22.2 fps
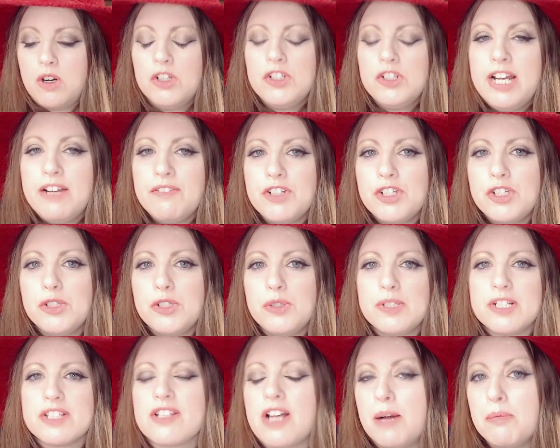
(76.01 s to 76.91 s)
All you have to
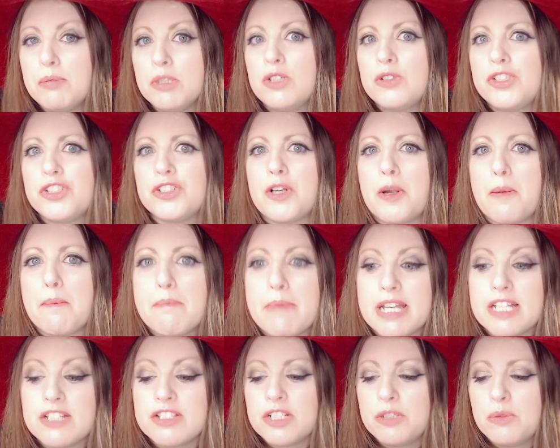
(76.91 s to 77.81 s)
do is upload your
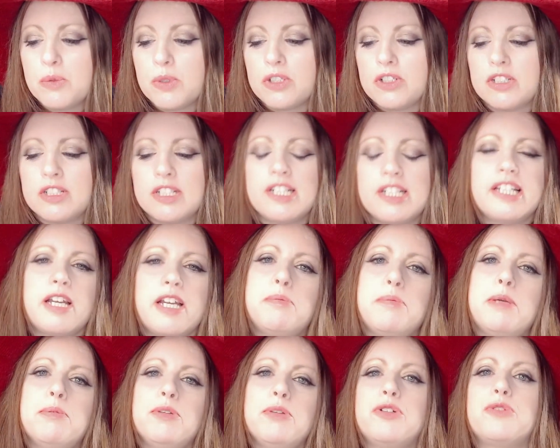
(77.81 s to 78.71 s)
amazing work, get
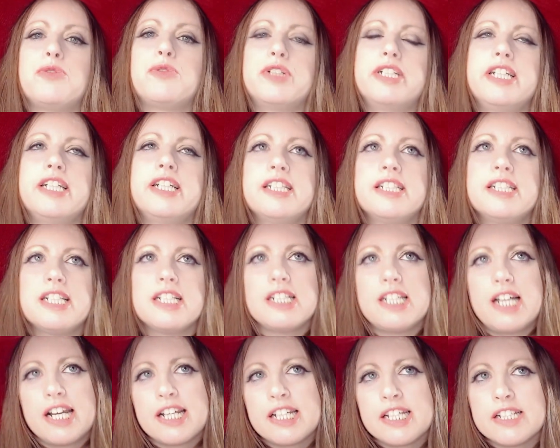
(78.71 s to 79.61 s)
people to read it,
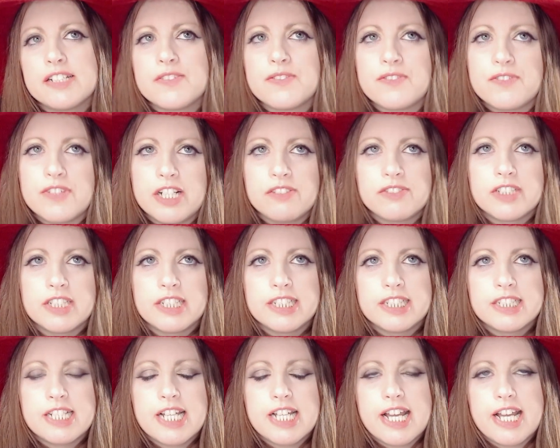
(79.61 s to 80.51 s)
like it, favorite
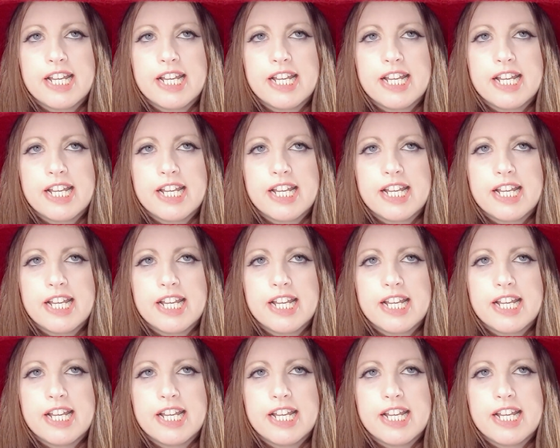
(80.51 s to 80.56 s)
it,